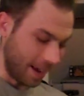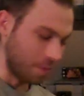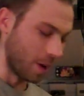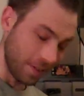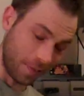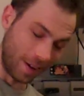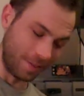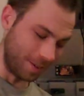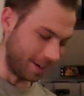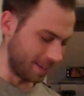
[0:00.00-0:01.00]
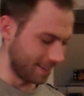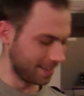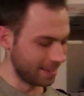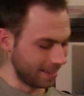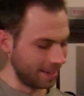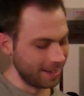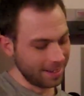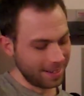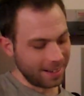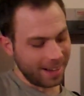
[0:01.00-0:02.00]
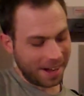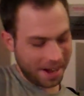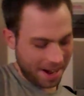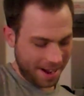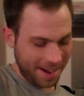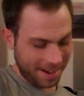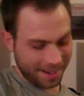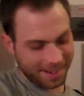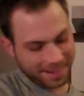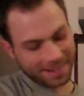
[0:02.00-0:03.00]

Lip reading: and my favorite, a